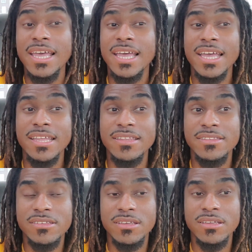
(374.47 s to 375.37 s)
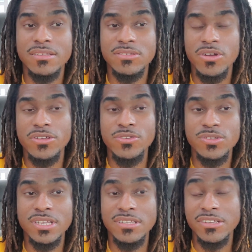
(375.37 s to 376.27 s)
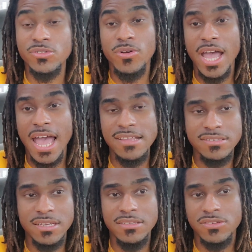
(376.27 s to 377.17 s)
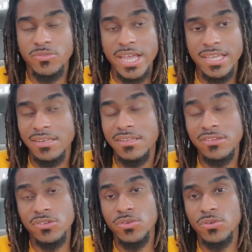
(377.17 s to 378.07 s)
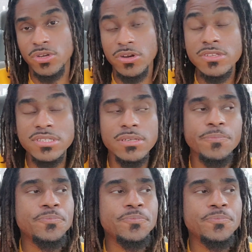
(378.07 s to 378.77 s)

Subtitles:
and to start using digital assets, right, in digital currency.